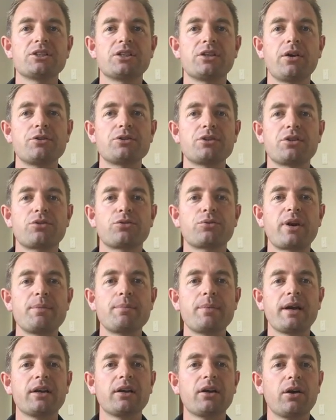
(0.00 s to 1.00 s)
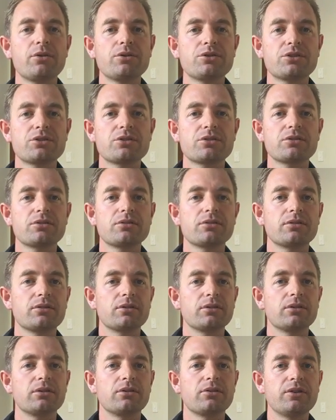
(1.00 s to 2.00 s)
So those are three main loads
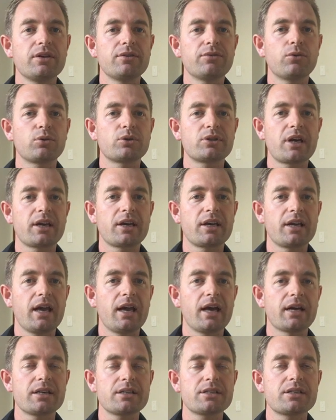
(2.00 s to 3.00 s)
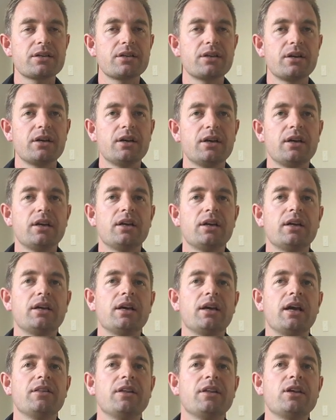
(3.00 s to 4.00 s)
therefore taken out.
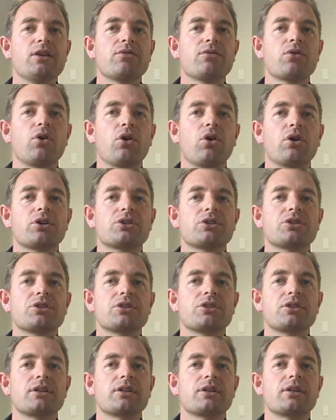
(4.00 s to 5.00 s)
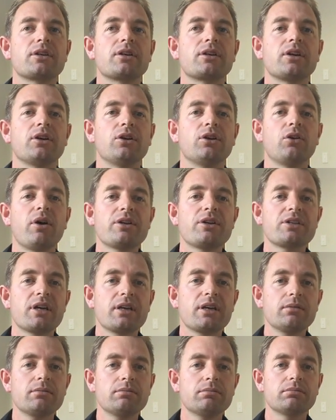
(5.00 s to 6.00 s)
And then you've got
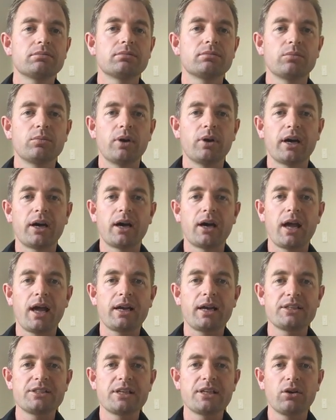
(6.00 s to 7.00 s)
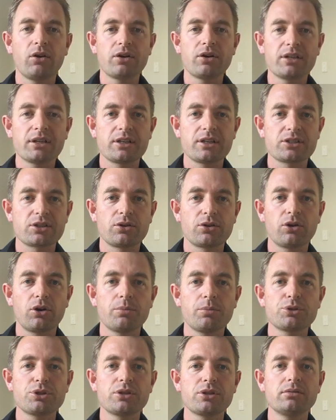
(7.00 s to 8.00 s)
lighting. LED lighting is a good
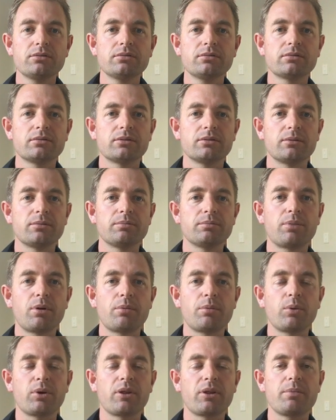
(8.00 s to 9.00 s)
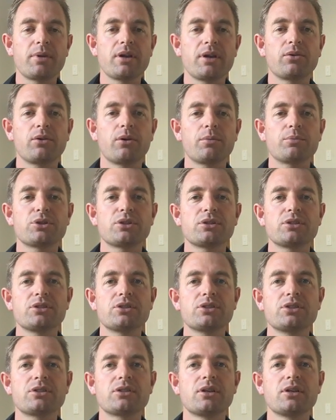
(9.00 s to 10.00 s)
option, probably one of the better
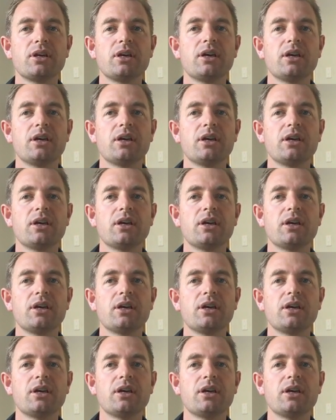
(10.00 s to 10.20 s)
options.